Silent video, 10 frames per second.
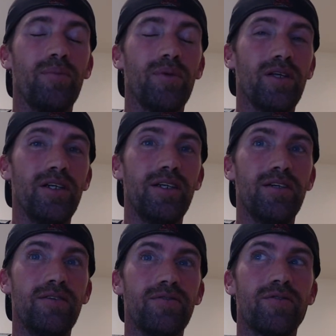I
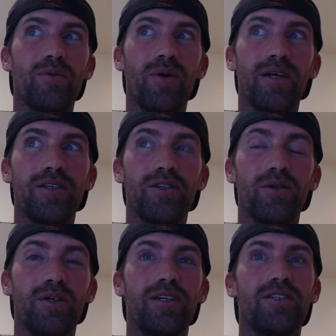believe the way to
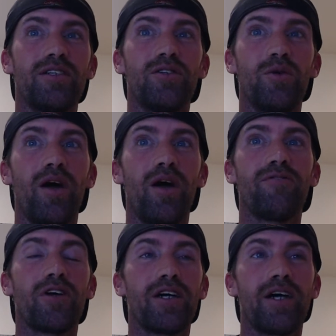do it is to do
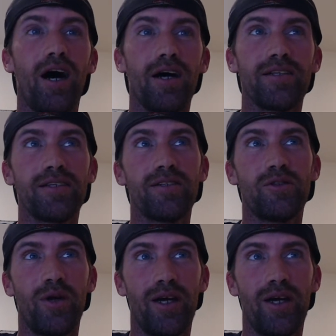a forgot